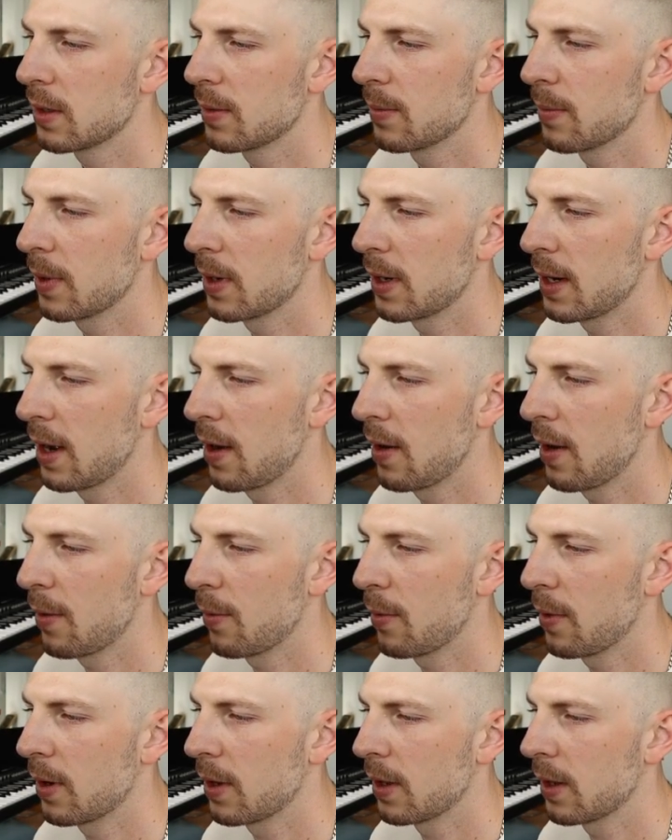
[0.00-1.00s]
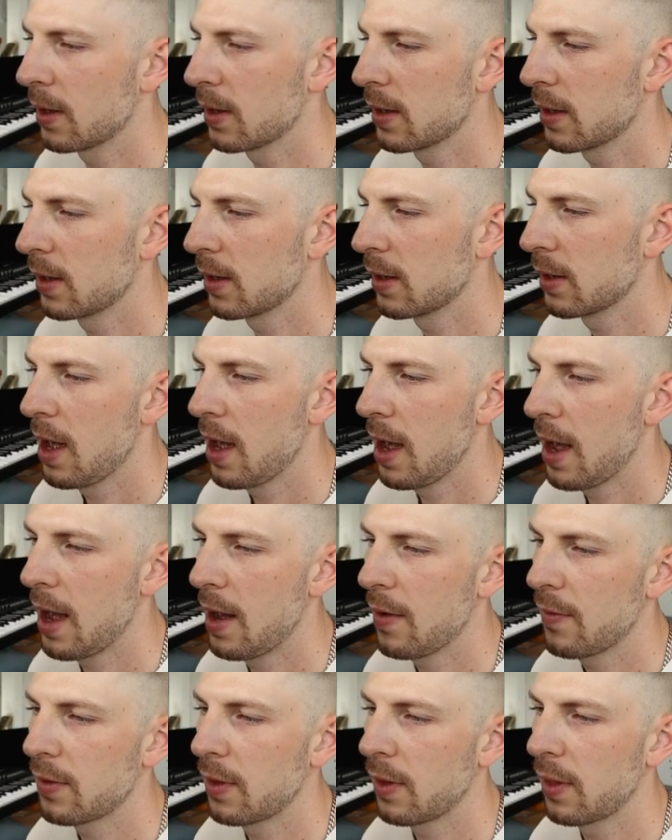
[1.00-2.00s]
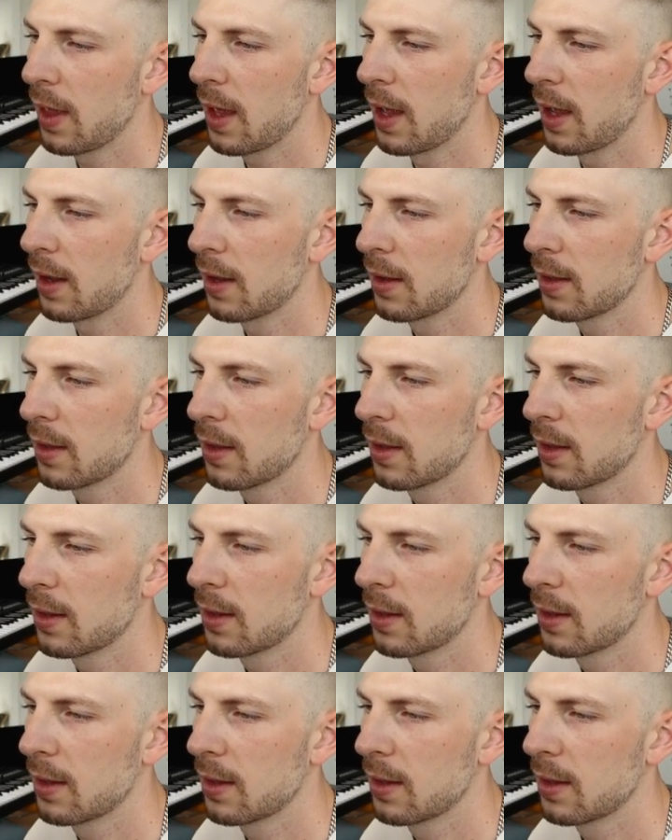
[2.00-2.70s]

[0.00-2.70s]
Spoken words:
but now I want it half the length.